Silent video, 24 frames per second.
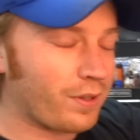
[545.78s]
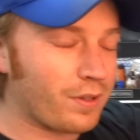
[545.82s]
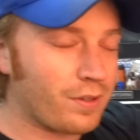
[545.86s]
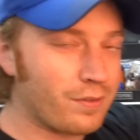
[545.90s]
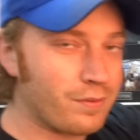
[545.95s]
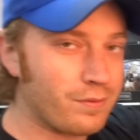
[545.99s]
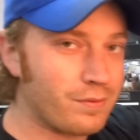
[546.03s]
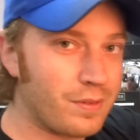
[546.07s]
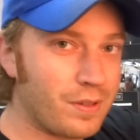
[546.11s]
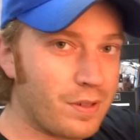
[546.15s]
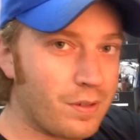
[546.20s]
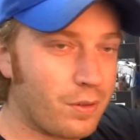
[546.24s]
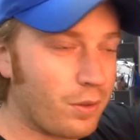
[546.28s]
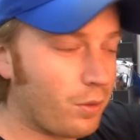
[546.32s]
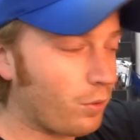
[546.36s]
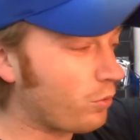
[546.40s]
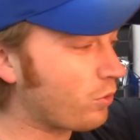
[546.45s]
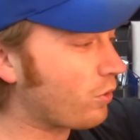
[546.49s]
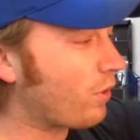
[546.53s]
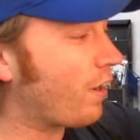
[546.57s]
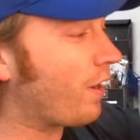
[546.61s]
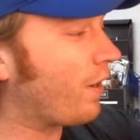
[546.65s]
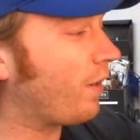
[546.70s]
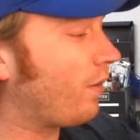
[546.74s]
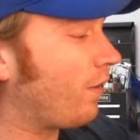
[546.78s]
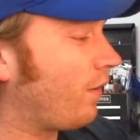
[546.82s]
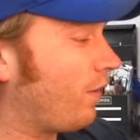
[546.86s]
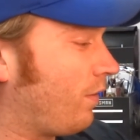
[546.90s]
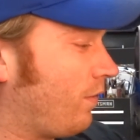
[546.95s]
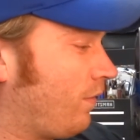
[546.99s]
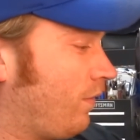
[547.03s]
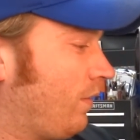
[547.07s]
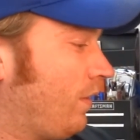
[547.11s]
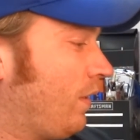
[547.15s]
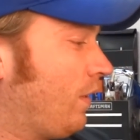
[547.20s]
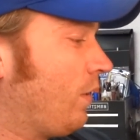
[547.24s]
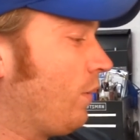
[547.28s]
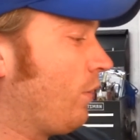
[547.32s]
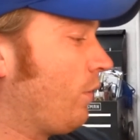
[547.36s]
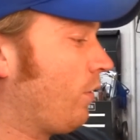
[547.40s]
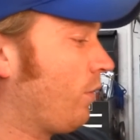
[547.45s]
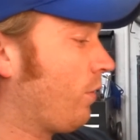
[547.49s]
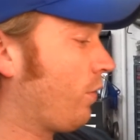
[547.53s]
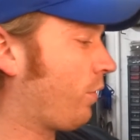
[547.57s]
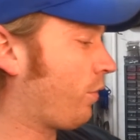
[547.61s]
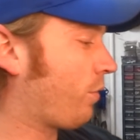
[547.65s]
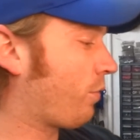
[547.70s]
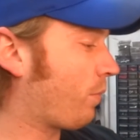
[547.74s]
you, you know, go trying to
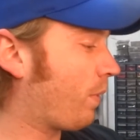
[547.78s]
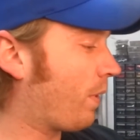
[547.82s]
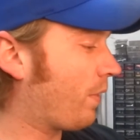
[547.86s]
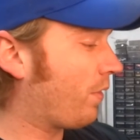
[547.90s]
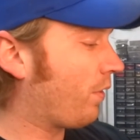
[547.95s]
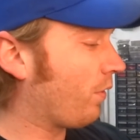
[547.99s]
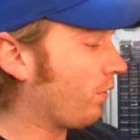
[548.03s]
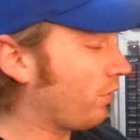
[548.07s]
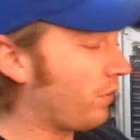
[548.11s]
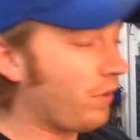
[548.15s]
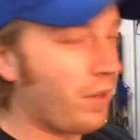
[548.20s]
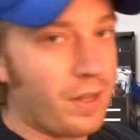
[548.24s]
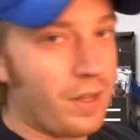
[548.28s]
thread those